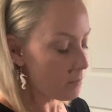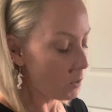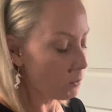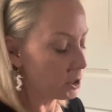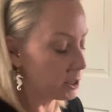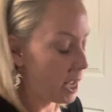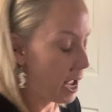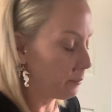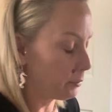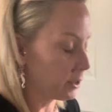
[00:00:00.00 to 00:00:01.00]
Which is the
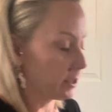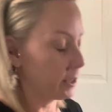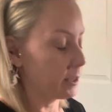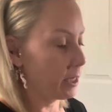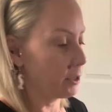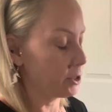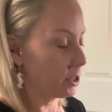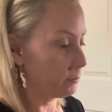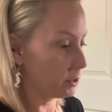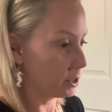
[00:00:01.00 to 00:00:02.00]
high priestess
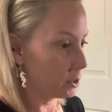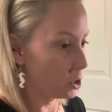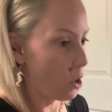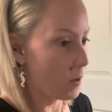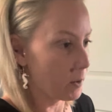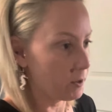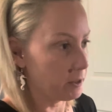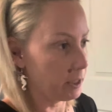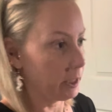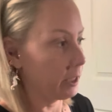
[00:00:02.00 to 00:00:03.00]
energy, which is going
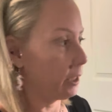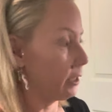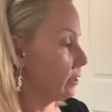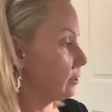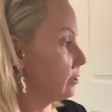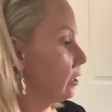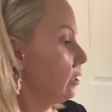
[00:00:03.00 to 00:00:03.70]
within. It's